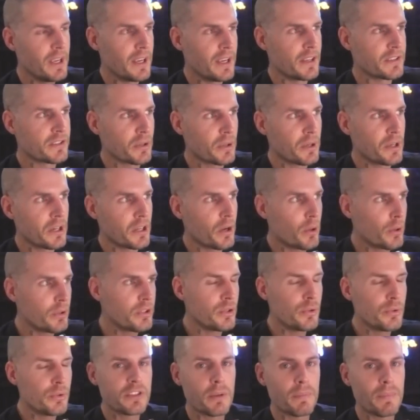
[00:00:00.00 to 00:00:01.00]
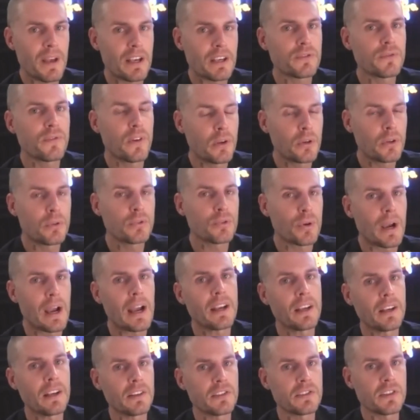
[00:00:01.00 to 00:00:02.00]
is they're going to go and use the best funnel
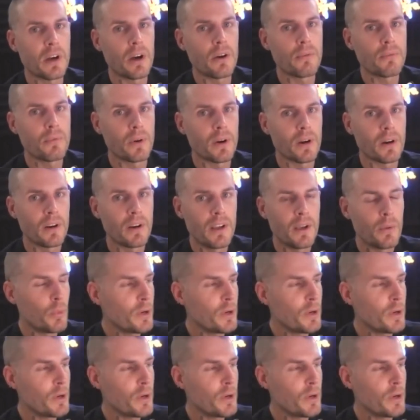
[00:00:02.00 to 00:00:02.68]
tracking software.